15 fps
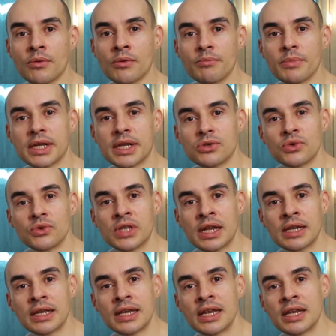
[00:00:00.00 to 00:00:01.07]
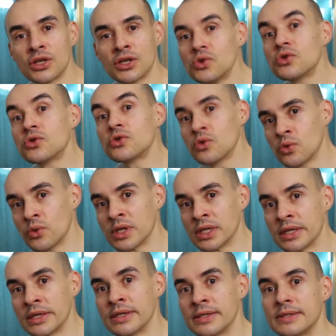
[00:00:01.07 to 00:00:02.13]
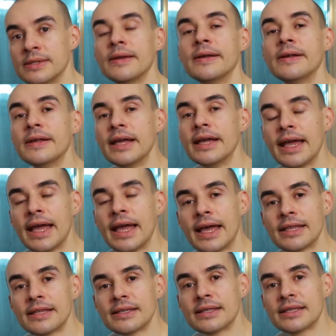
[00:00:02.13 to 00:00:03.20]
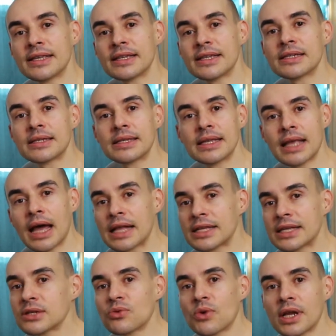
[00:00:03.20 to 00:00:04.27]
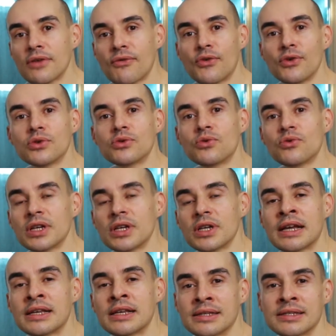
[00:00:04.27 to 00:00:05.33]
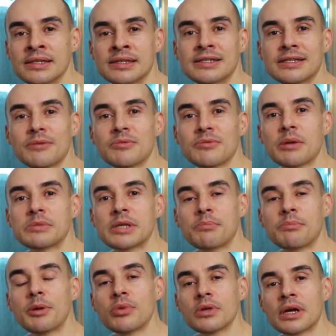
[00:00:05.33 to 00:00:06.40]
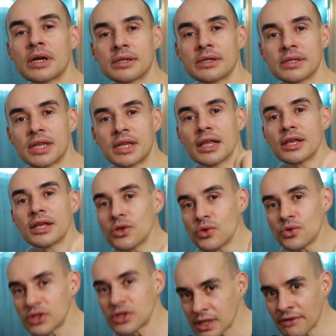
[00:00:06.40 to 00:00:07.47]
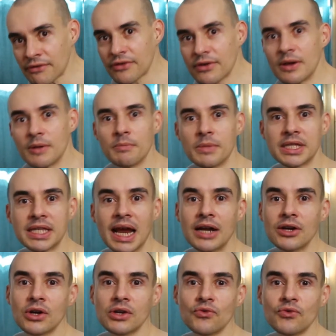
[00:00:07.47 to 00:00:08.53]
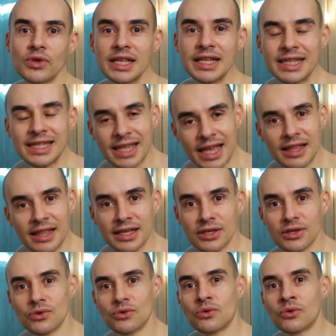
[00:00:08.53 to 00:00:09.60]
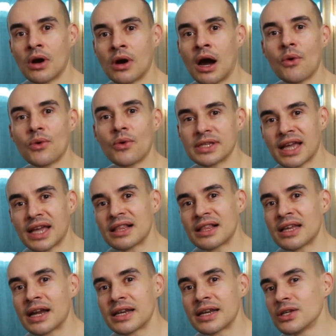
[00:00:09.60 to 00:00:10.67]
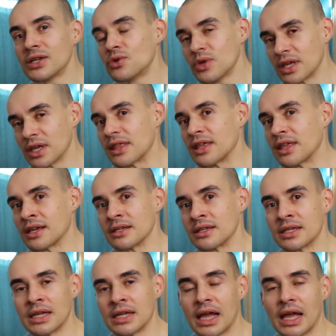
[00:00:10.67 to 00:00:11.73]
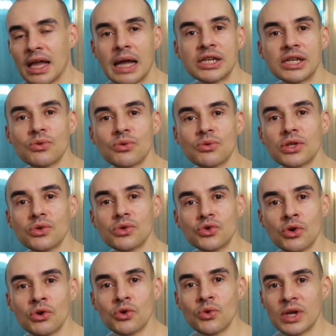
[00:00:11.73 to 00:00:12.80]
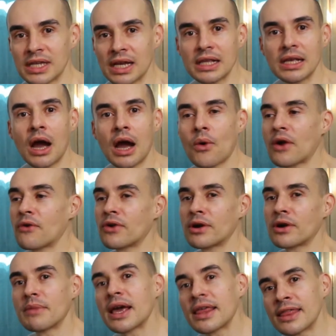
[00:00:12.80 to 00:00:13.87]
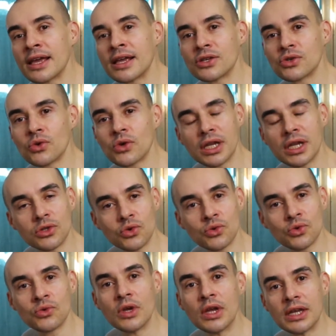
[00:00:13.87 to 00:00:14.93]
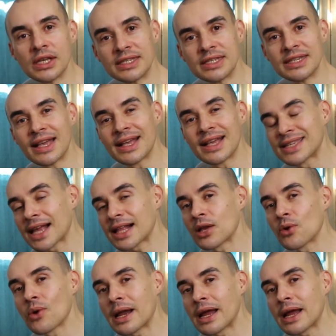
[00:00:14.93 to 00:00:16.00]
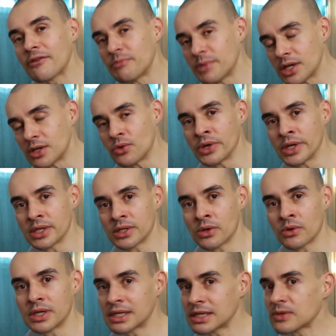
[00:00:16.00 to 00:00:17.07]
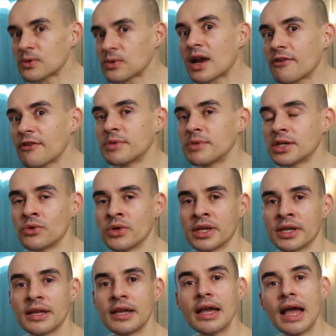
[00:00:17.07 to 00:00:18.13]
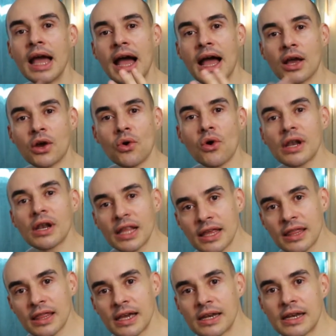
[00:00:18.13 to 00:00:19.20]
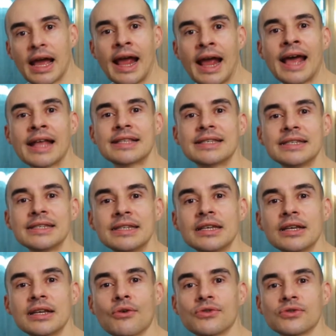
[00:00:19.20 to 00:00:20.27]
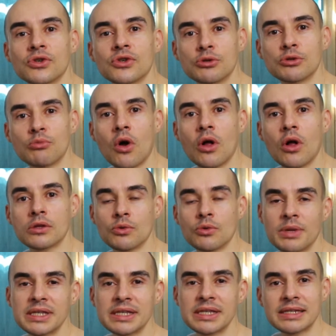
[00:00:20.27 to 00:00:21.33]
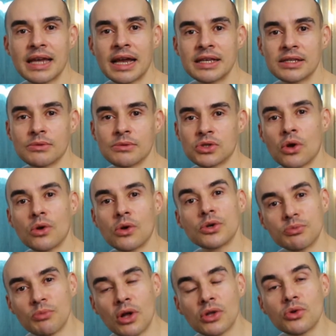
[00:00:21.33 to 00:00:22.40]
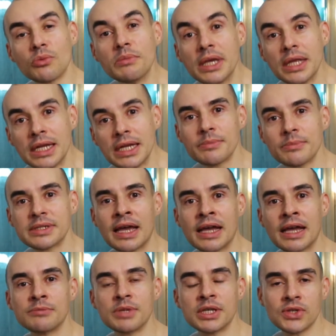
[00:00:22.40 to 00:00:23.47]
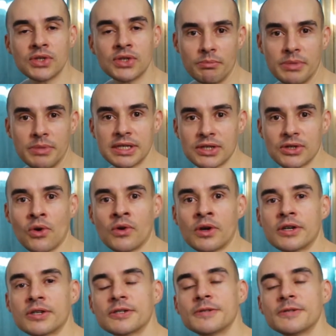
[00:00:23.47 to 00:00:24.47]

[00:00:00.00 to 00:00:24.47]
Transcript: because you'll start getting used to doing this. And this is, I just wanted for you to realize this, is sometimes like people are telling you stuff, but they are not really telling you how exactly are they doing things. And I just wanted to show you exactly how I run my day so you can do see exactly what I've been doing. So this is what I've been doing. I go on LinkedIn, I add CEOs or small to medium sized business owners,